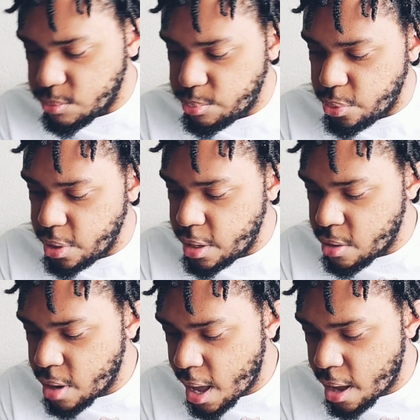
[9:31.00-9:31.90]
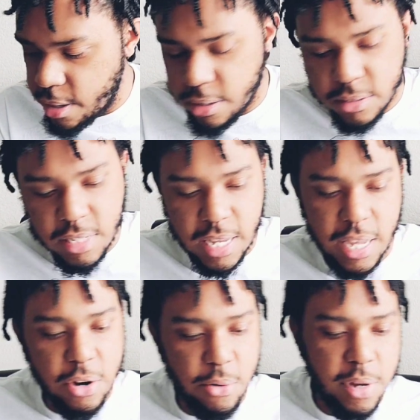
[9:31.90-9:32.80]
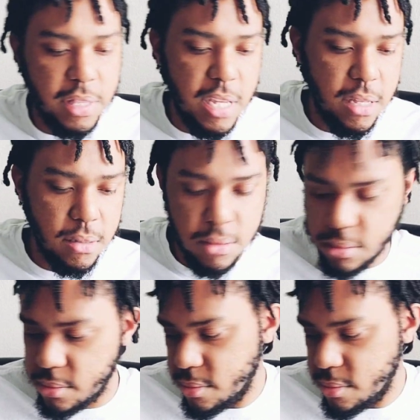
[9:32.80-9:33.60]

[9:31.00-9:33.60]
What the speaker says: pull it on out here, 2 Corinthians